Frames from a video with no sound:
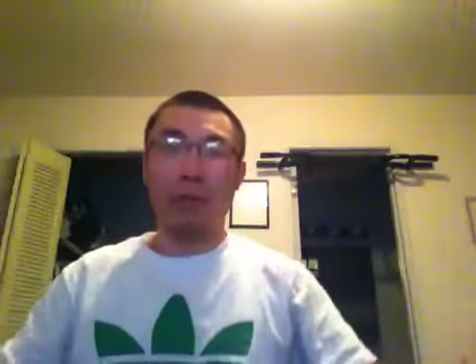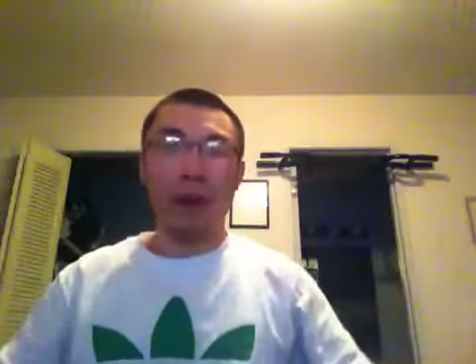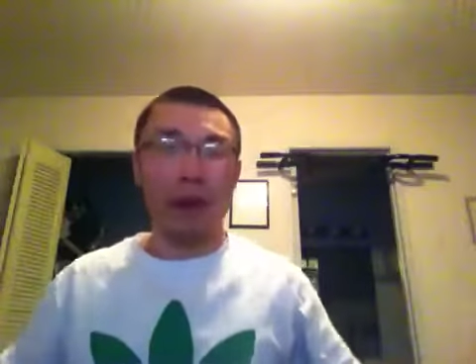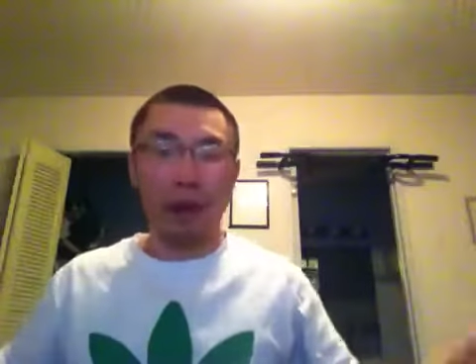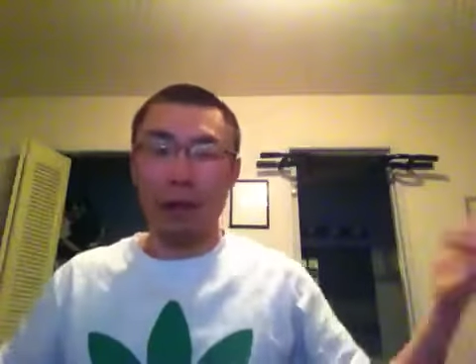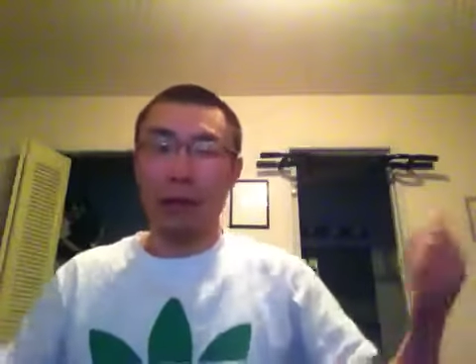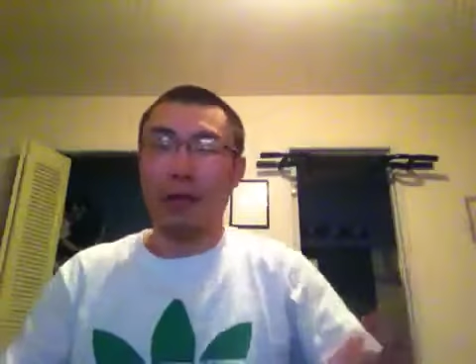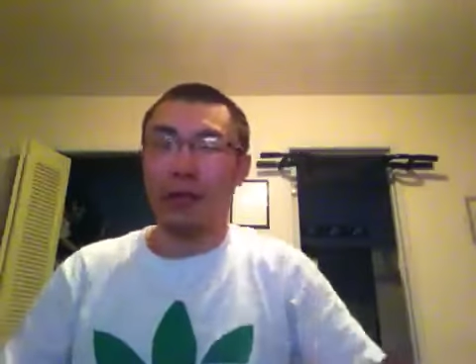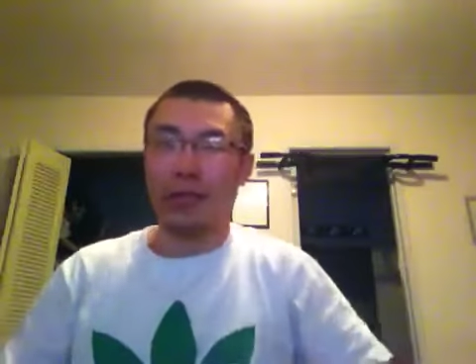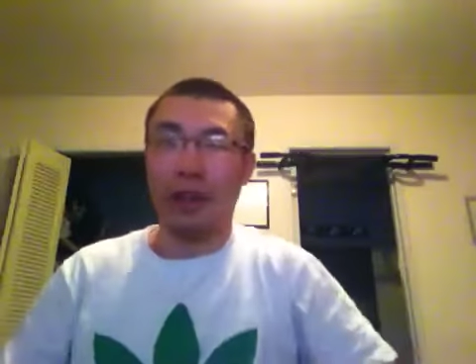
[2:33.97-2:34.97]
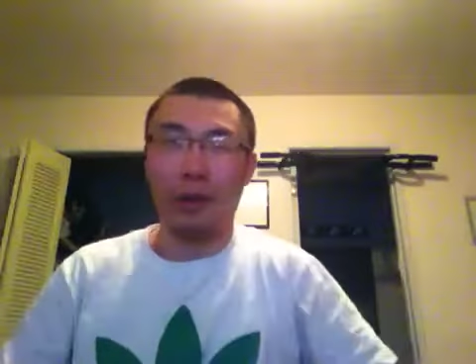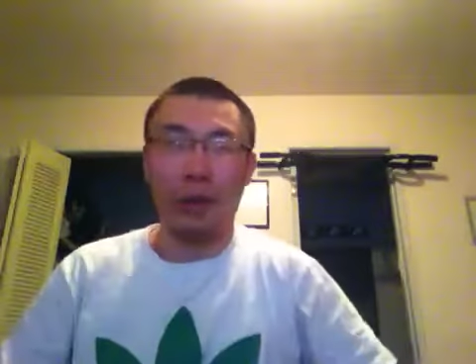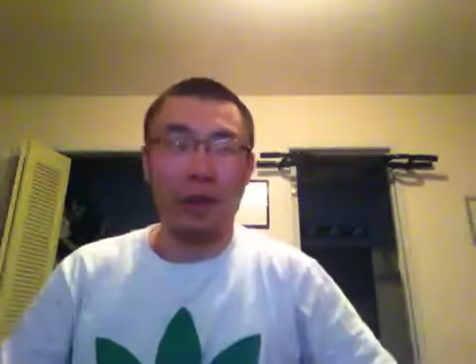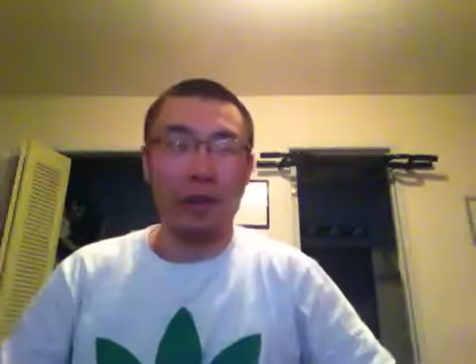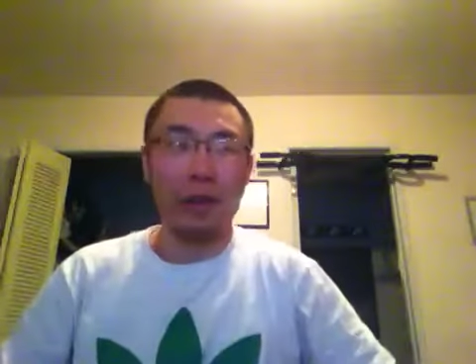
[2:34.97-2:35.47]
heart rate was
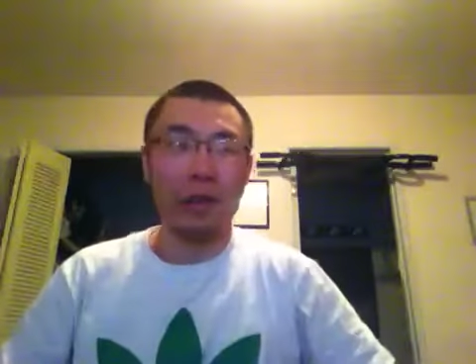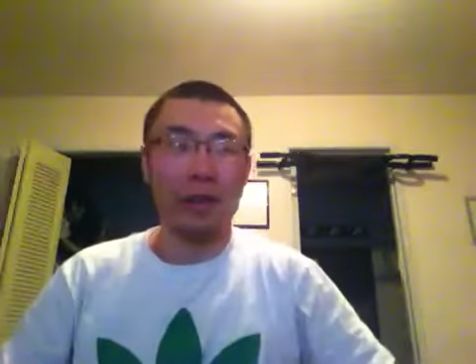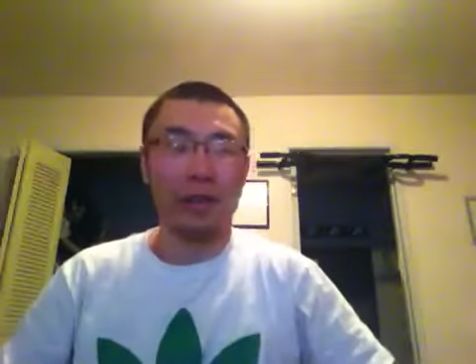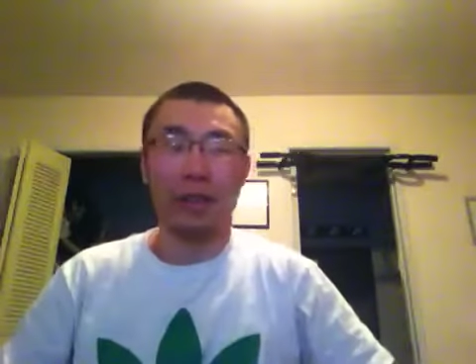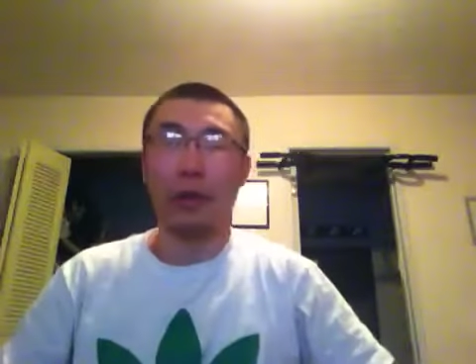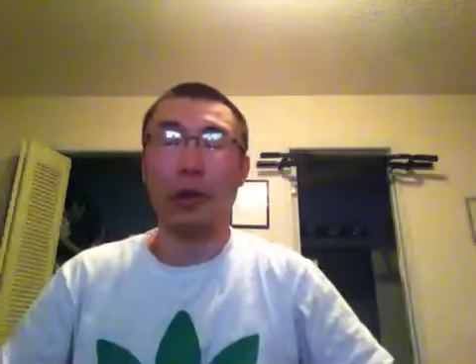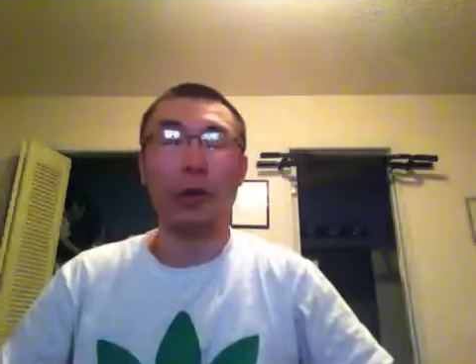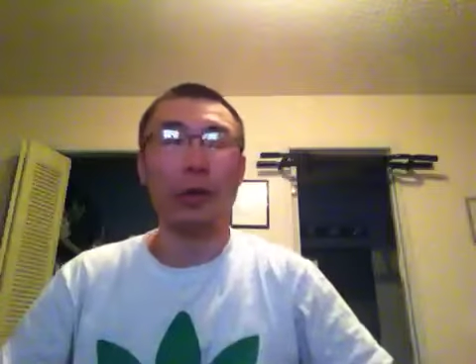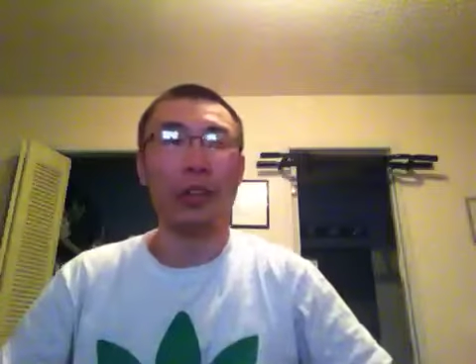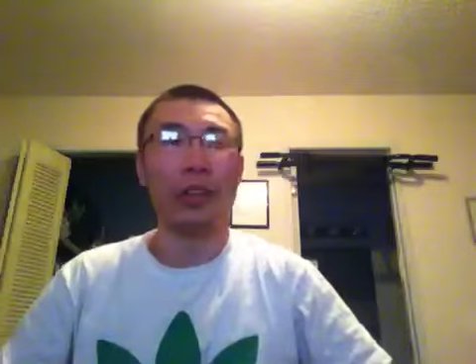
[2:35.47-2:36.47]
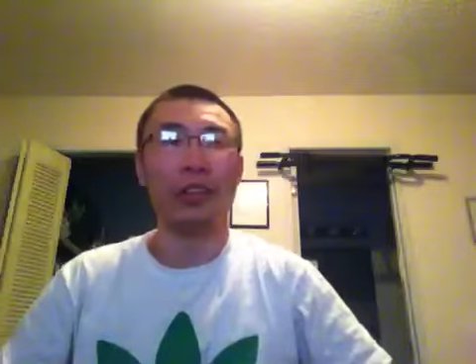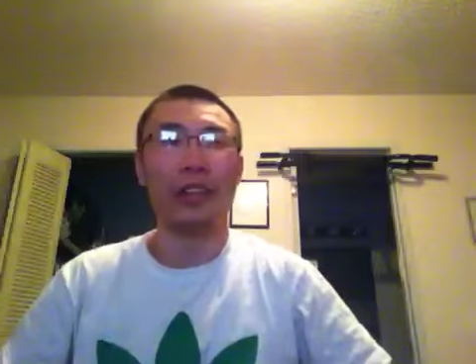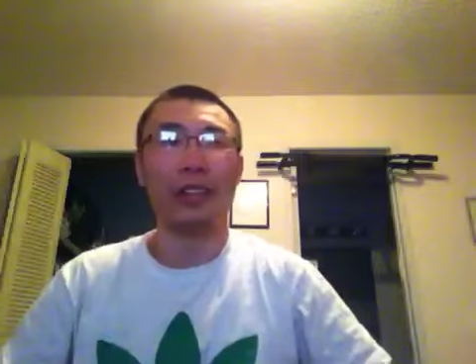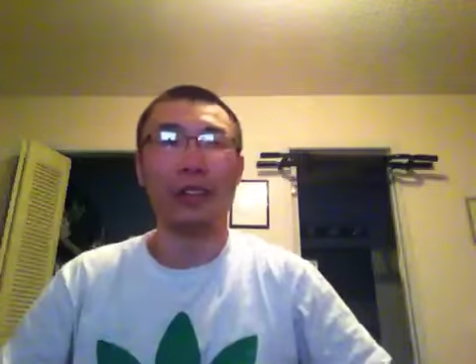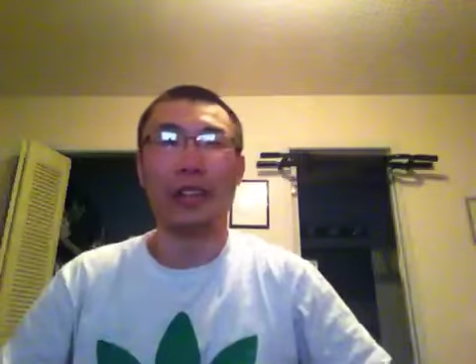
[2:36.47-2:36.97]
already going, I was like, holy
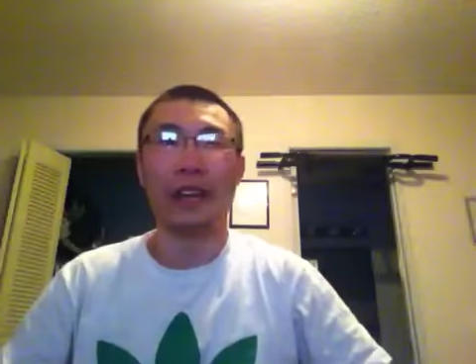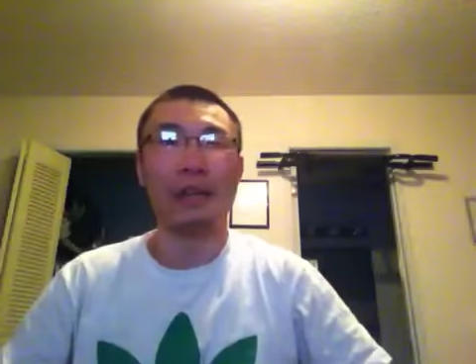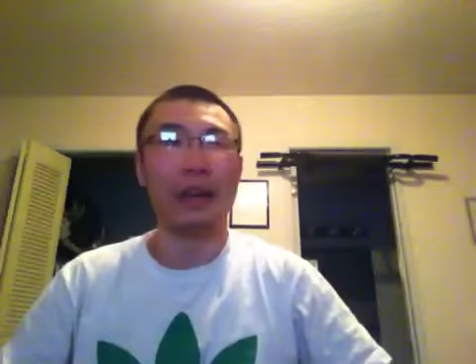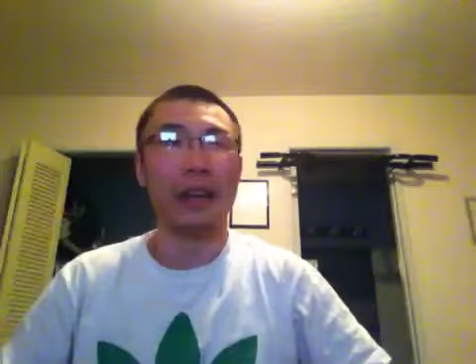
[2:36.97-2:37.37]
god damn,